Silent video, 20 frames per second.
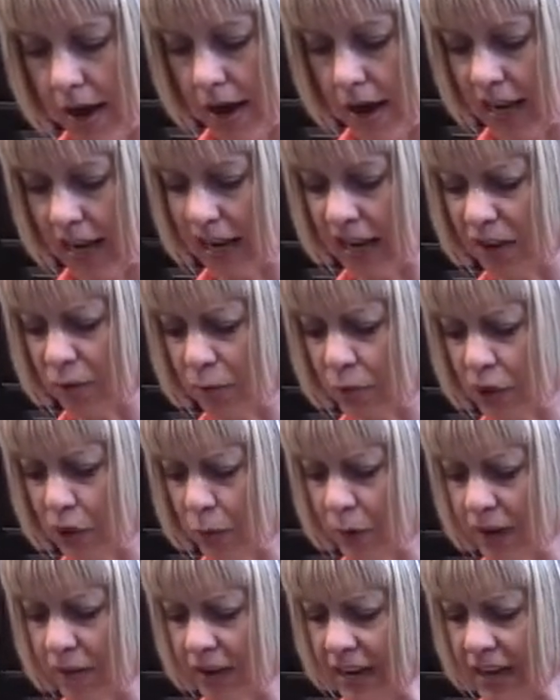It gets
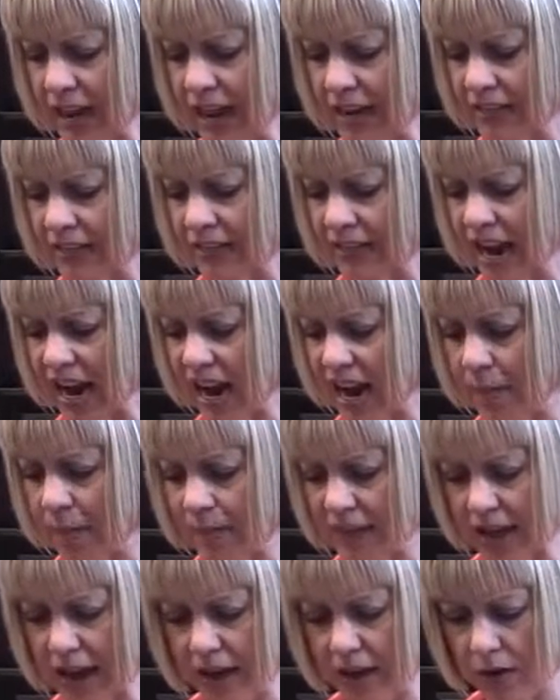rid of an enzyme
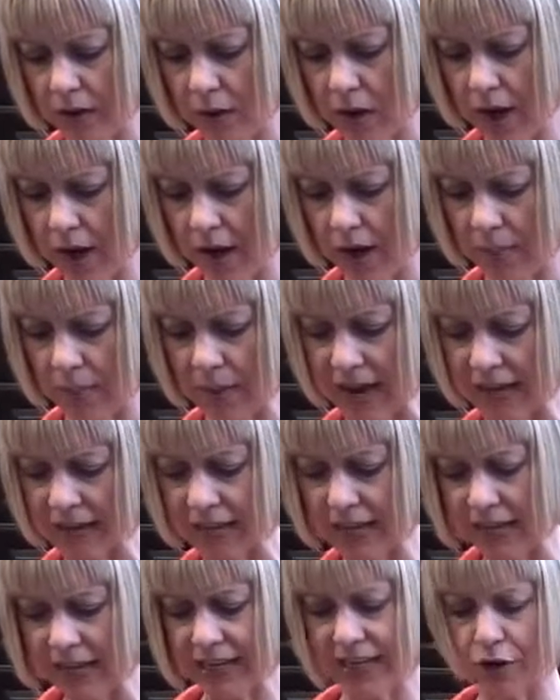that makes
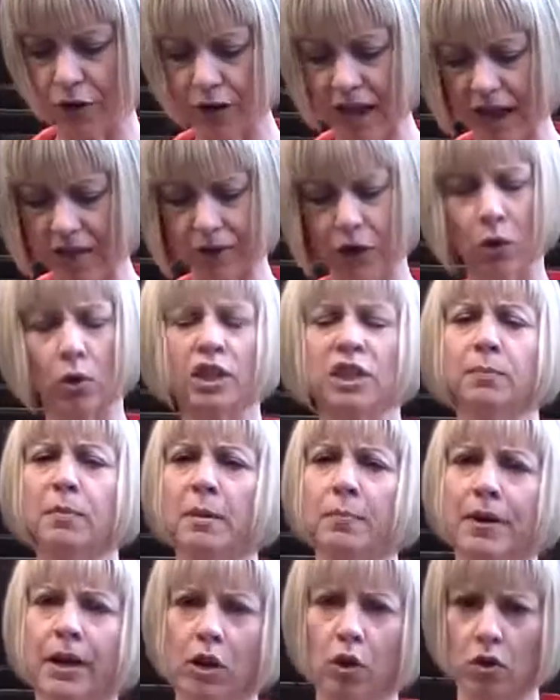it easier to have a crispy
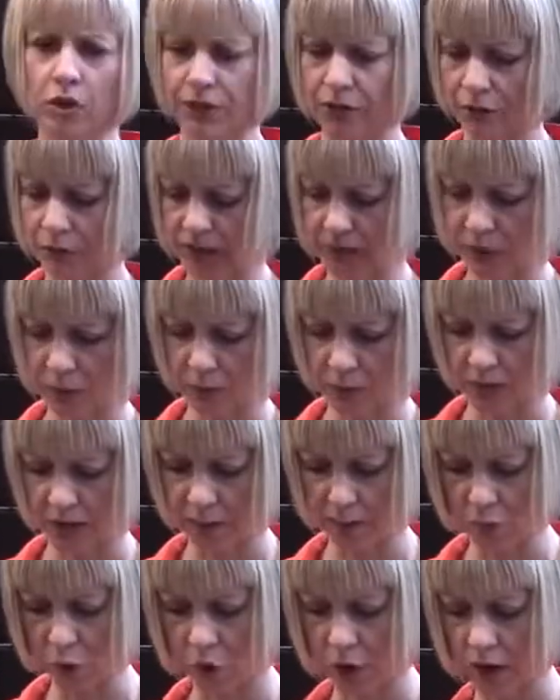pickle, so that's really
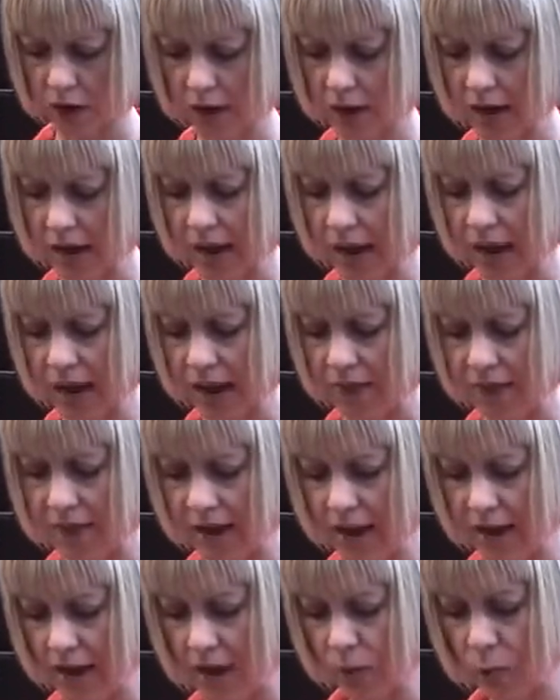important. And
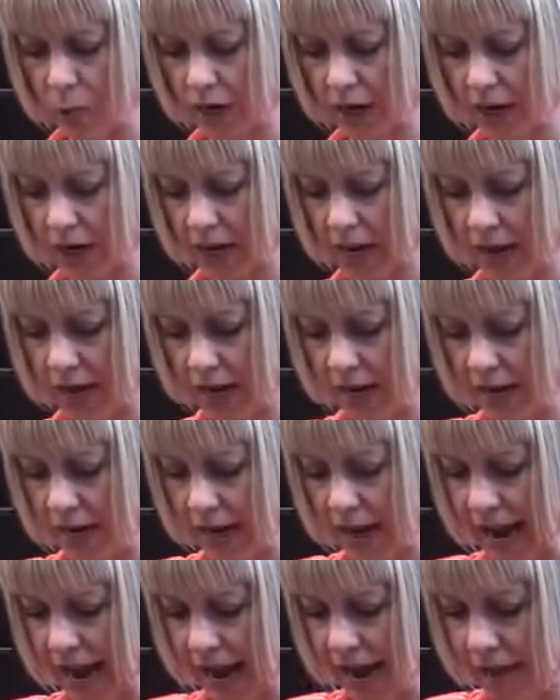then we're going to cut it in
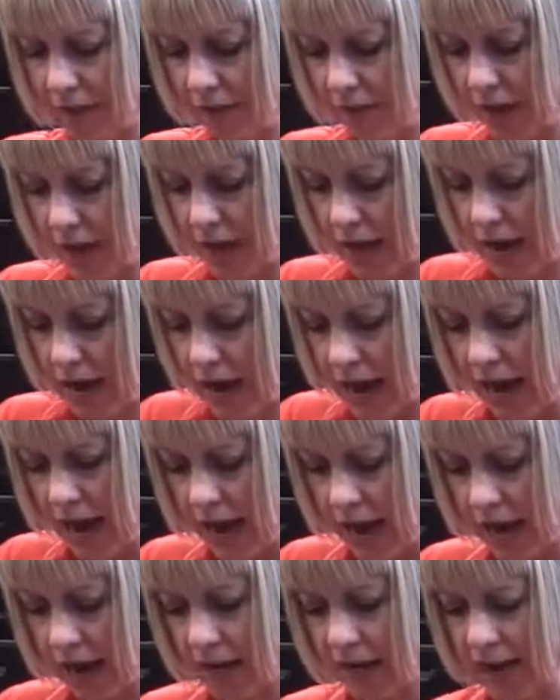half.
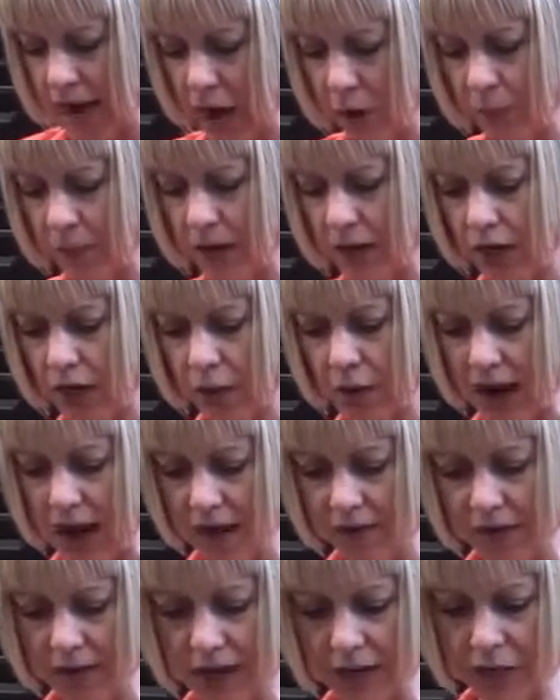And how big you
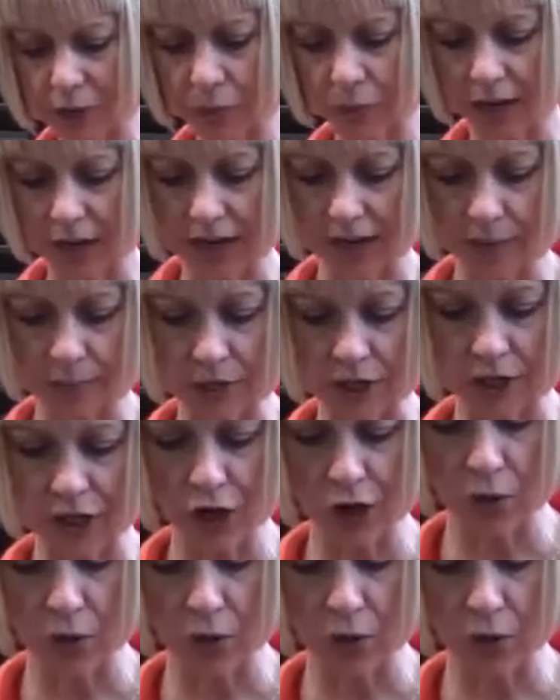have it is really up to you.